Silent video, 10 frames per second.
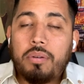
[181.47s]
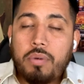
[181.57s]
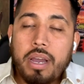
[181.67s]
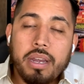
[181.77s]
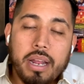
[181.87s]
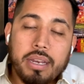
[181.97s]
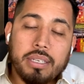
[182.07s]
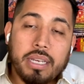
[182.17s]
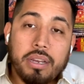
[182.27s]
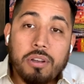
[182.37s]
why did I
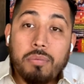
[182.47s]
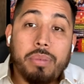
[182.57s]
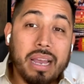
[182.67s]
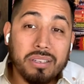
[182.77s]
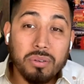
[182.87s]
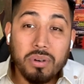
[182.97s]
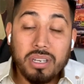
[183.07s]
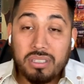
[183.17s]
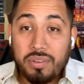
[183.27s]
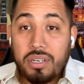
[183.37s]
decide to go back to work?
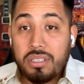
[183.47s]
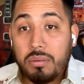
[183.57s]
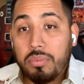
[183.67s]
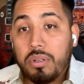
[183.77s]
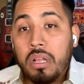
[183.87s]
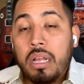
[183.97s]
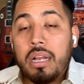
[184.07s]
It's very simple.